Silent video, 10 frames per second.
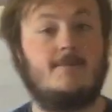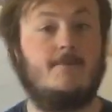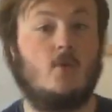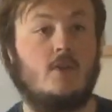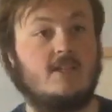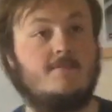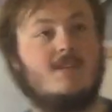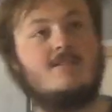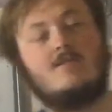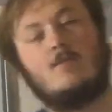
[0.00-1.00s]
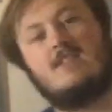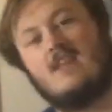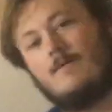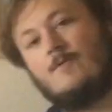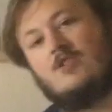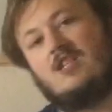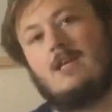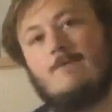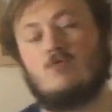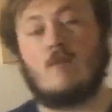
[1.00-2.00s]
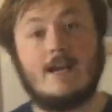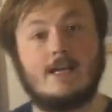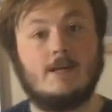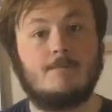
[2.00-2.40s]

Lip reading: for this because it's always helpful to keep track.